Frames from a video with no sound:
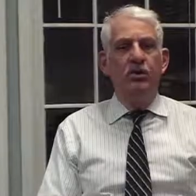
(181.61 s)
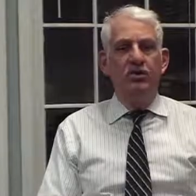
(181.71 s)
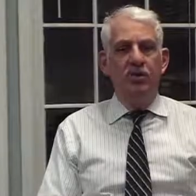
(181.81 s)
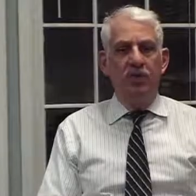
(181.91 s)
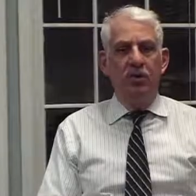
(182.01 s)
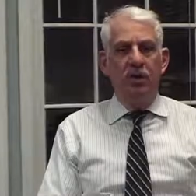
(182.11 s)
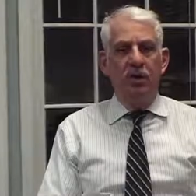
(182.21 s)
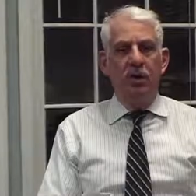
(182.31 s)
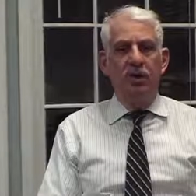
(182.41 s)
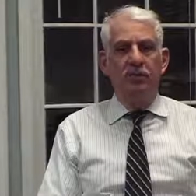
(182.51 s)
points on the
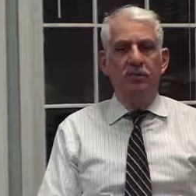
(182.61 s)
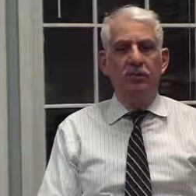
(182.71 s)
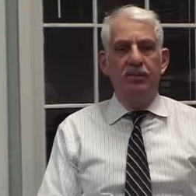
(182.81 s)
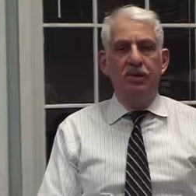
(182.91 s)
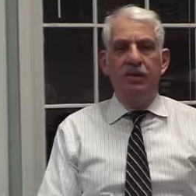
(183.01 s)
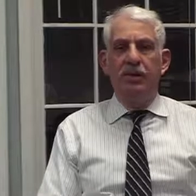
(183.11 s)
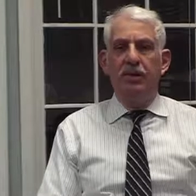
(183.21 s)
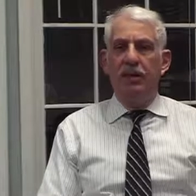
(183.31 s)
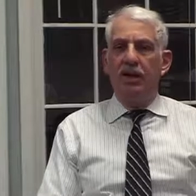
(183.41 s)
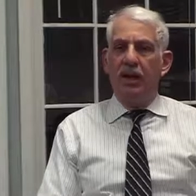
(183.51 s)
cornea.
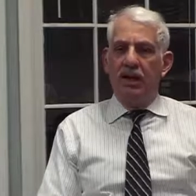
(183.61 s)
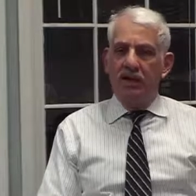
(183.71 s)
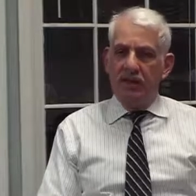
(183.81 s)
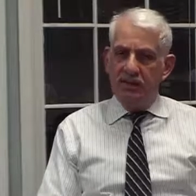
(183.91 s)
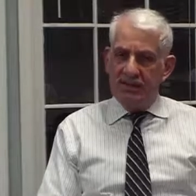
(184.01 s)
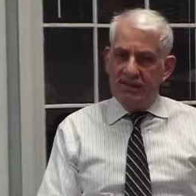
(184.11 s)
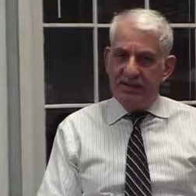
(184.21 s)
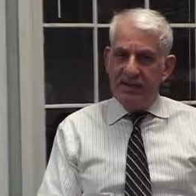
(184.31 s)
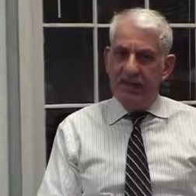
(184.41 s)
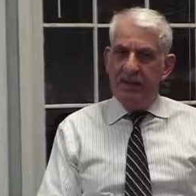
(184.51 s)
I then
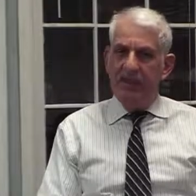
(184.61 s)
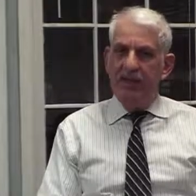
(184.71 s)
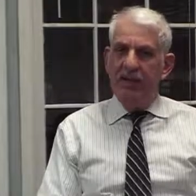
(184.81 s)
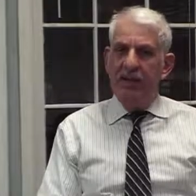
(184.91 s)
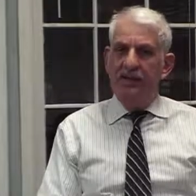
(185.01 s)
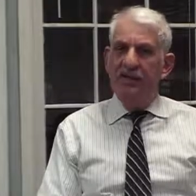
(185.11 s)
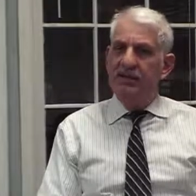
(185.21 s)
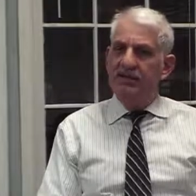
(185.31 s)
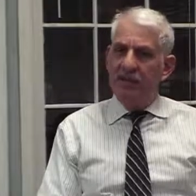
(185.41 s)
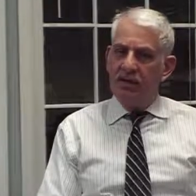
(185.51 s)
design a lens
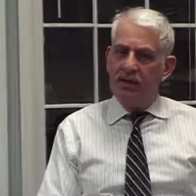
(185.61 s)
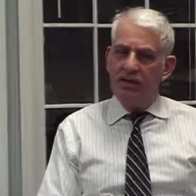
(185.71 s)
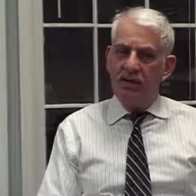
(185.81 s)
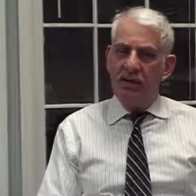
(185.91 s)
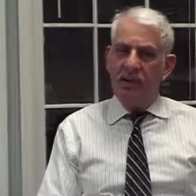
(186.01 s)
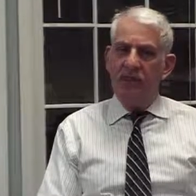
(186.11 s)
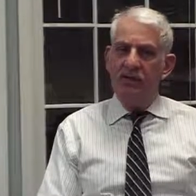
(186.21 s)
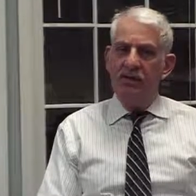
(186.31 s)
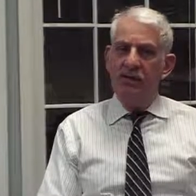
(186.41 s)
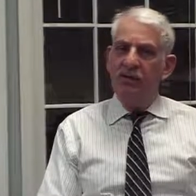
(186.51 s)
that's
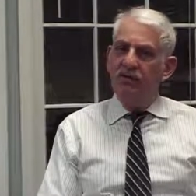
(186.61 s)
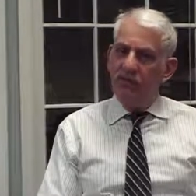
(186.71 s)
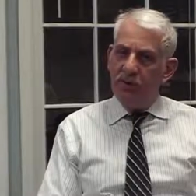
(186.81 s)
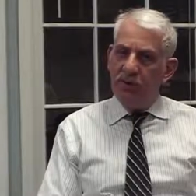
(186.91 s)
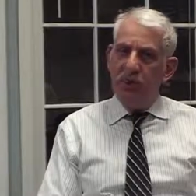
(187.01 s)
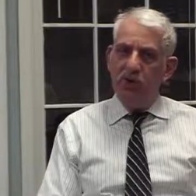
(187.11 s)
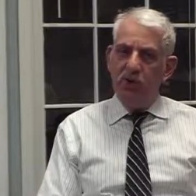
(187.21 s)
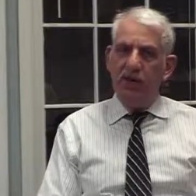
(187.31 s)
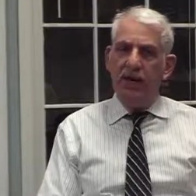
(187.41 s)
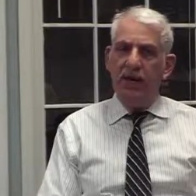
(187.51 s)
customized for
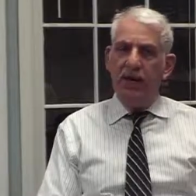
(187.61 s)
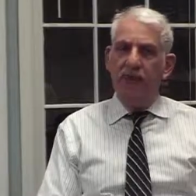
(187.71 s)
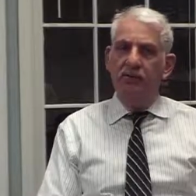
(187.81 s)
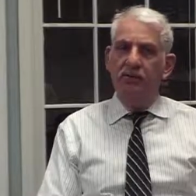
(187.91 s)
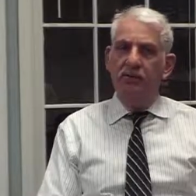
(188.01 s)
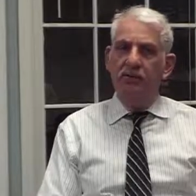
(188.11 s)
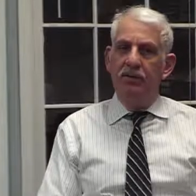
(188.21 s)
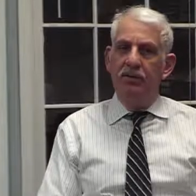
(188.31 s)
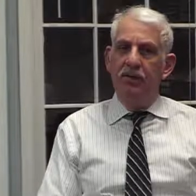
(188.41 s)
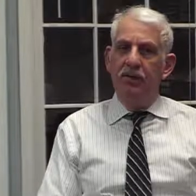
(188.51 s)
each eye.
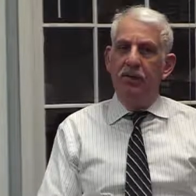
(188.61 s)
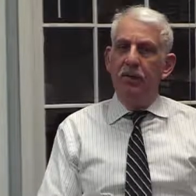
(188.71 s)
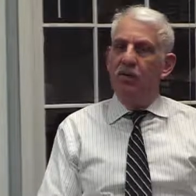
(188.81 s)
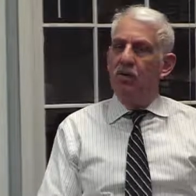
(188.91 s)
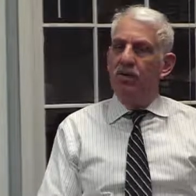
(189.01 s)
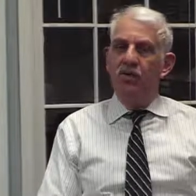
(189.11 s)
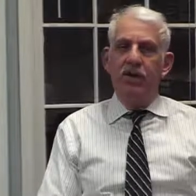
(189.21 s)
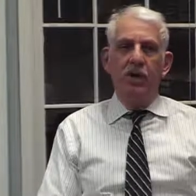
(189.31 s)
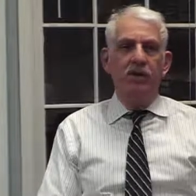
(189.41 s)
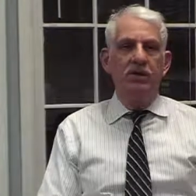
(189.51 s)

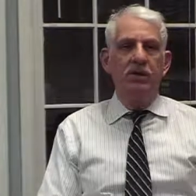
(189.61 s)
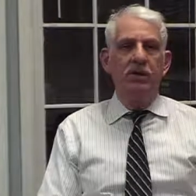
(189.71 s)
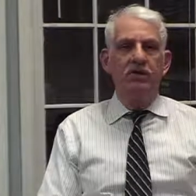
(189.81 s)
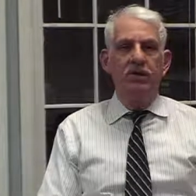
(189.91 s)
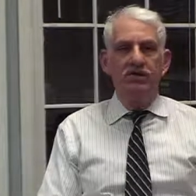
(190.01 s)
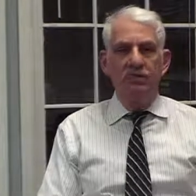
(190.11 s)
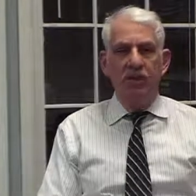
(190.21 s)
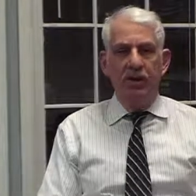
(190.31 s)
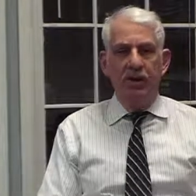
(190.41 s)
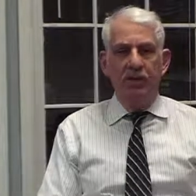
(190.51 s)
Orthokeratology has
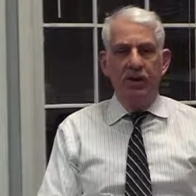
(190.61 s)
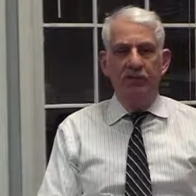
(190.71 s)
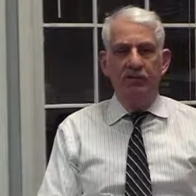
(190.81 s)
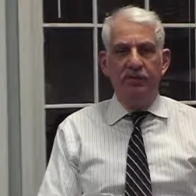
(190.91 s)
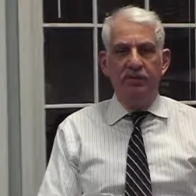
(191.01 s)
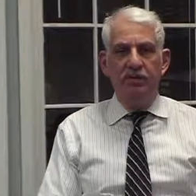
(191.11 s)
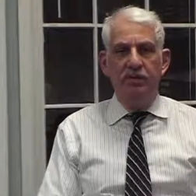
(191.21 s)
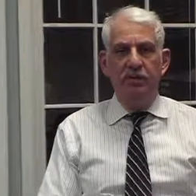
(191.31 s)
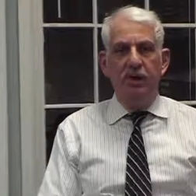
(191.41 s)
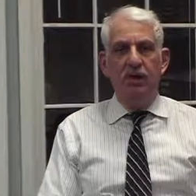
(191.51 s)
many benefits.
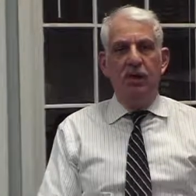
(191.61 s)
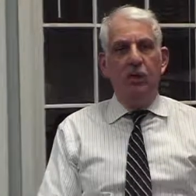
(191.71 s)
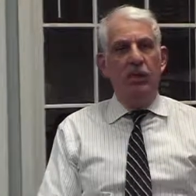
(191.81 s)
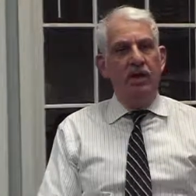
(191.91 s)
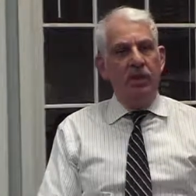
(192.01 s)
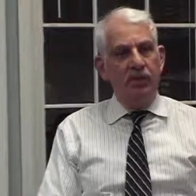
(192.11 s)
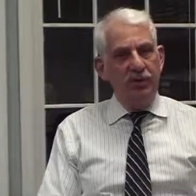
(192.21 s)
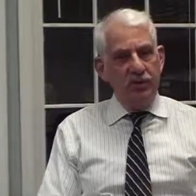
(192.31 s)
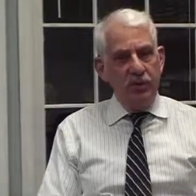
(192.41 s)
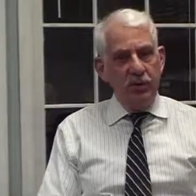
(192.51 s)
We can help you
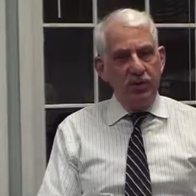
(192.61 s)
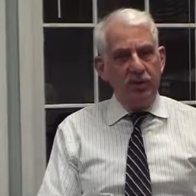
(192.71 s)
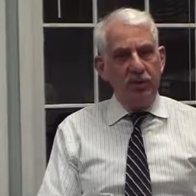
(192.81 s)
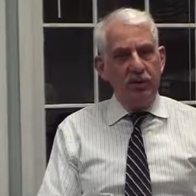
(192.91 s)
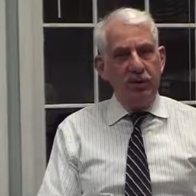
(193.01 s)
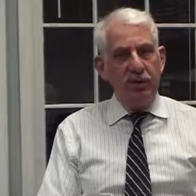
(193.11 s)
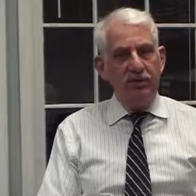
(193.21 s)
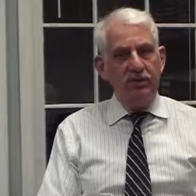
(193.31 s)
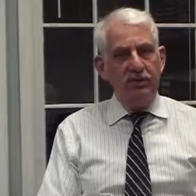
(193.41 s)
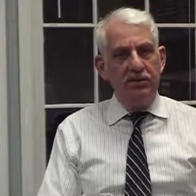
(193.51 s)
see without
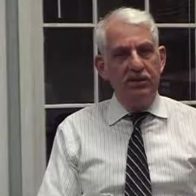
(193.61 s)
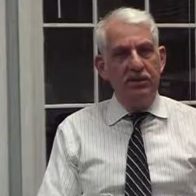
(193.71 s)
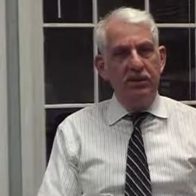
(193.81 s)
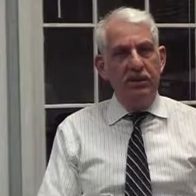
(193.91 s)
glasses.